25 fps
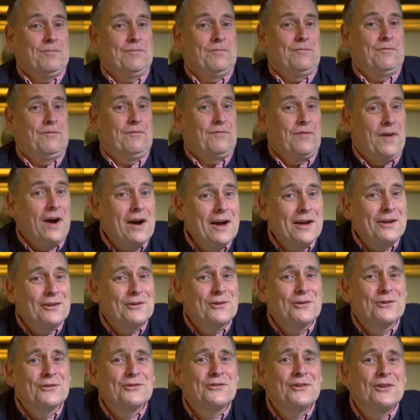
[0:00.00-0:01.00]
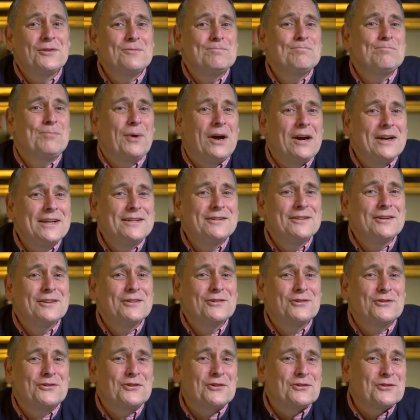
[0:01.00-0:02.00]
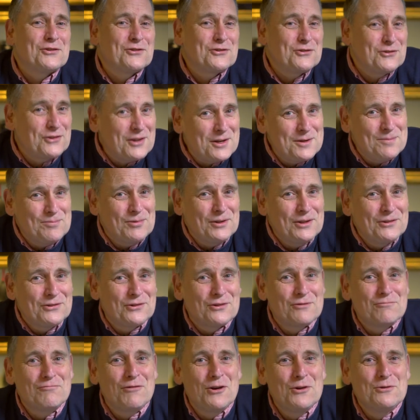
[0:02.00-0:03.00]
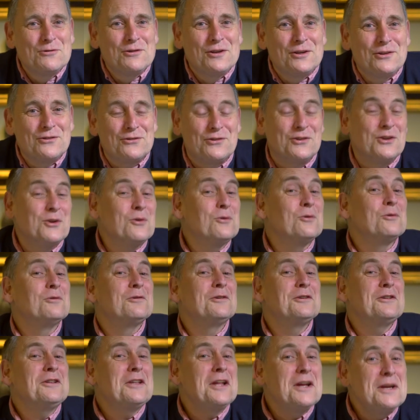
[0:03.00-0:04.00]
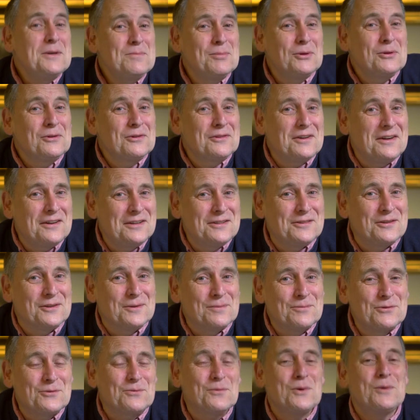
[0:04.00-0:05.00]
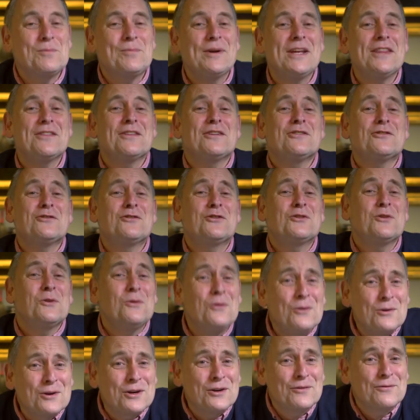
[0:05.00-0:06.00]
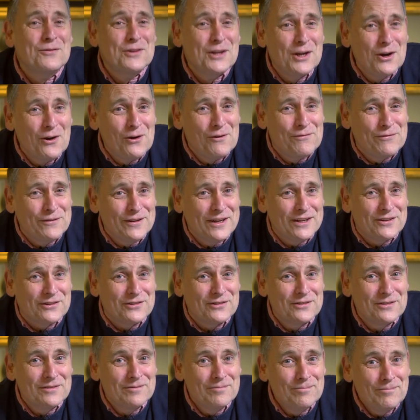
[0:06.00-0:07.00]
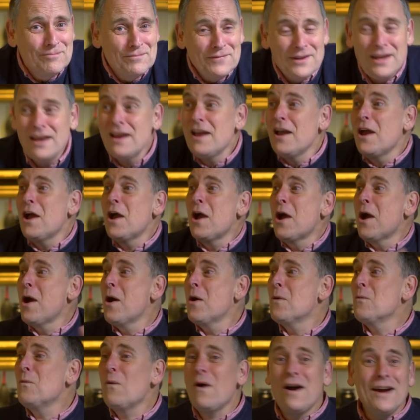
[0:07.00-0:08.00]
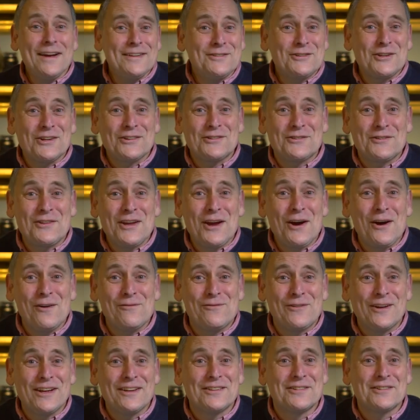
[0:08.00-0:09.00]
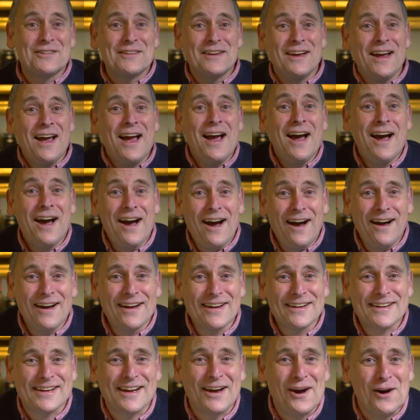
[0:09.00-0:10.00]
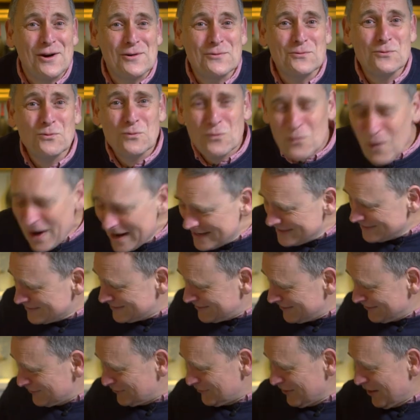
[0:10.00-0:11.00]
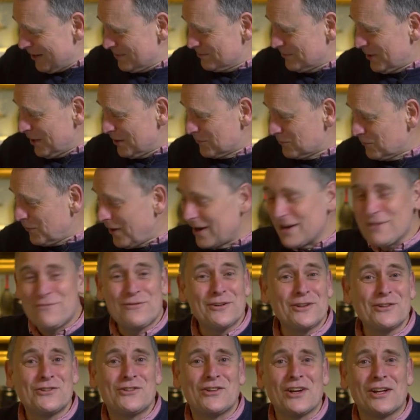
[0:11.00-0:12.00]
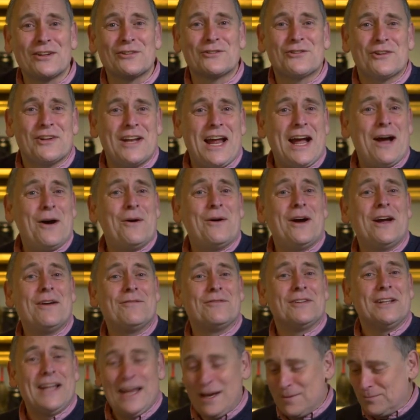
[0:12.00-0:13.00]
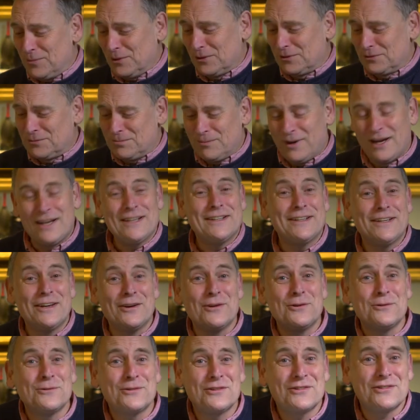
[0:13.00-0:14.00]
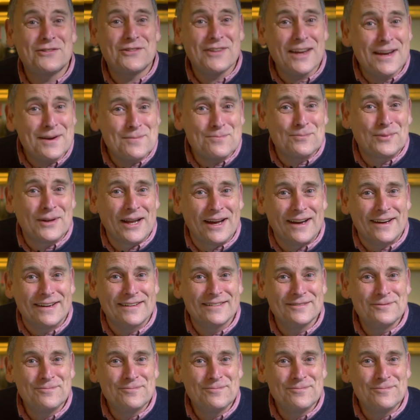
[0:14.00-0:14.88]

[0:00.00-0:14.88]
files and binders to staplers and rulers, your labelled items will be the talk of the office." Why just the office? I can't wait to show my wife and children how I've labelled my new stapler.